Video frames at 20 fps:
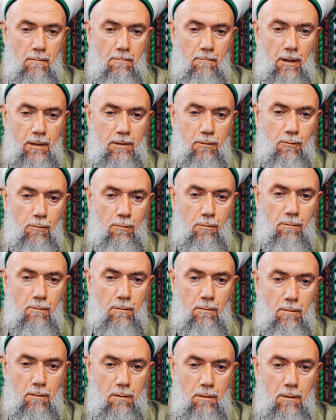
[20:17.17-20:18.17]
But
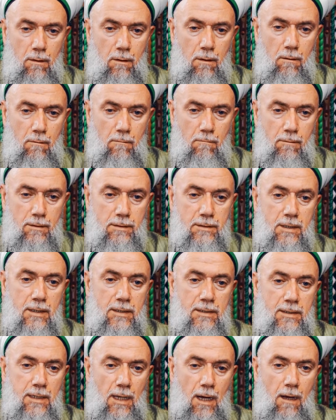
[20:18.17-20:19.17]
who with
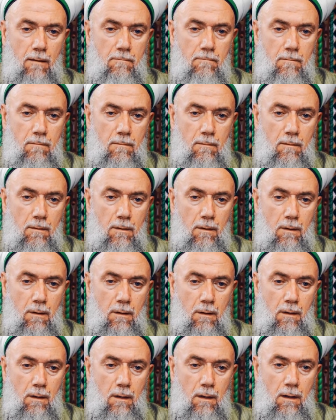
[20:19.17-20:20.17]
Islam,
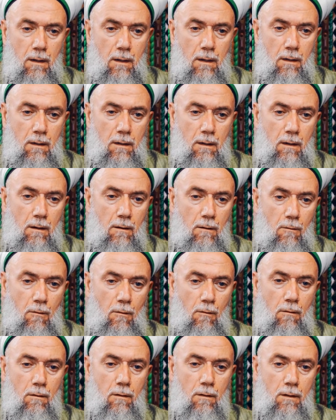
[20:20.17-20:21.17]

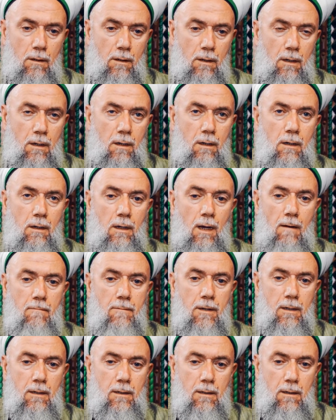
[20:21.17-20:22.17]
whole
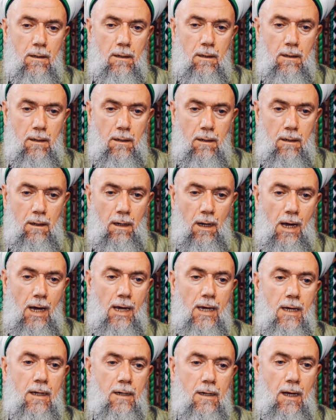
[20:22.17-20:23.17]
coming
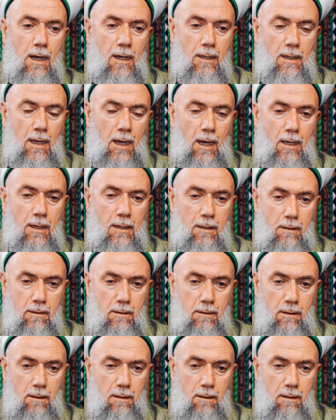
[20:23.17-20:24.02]
higher and higher.